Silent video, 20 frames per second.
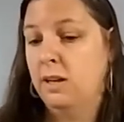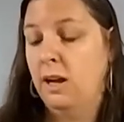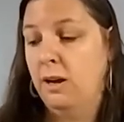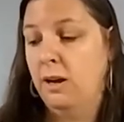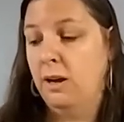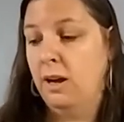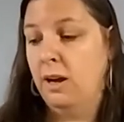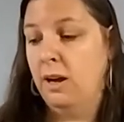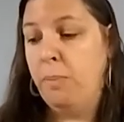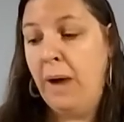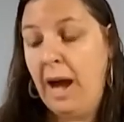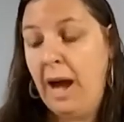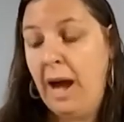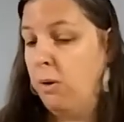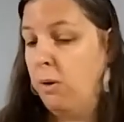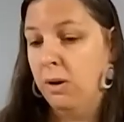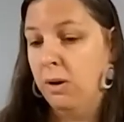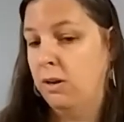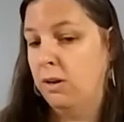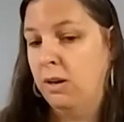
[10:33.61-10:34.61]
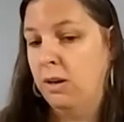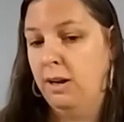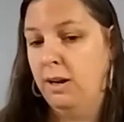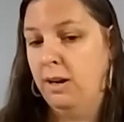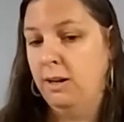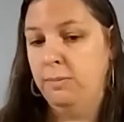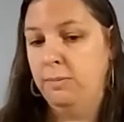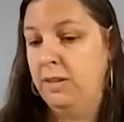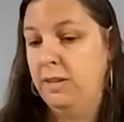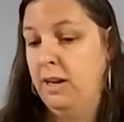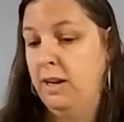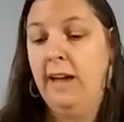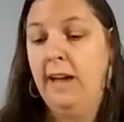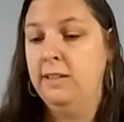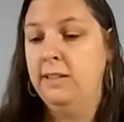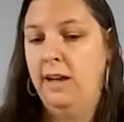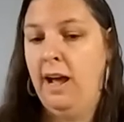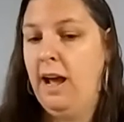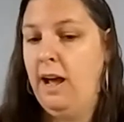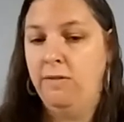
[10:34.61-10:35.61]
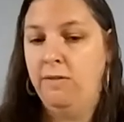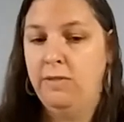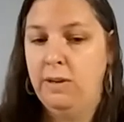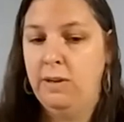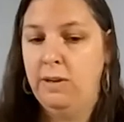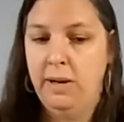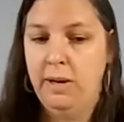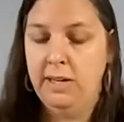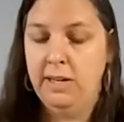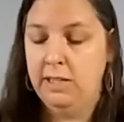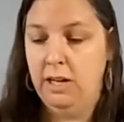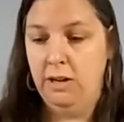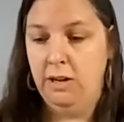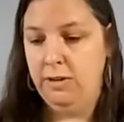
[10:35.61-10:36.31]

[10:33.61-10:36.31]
a power that I didn't have in myself.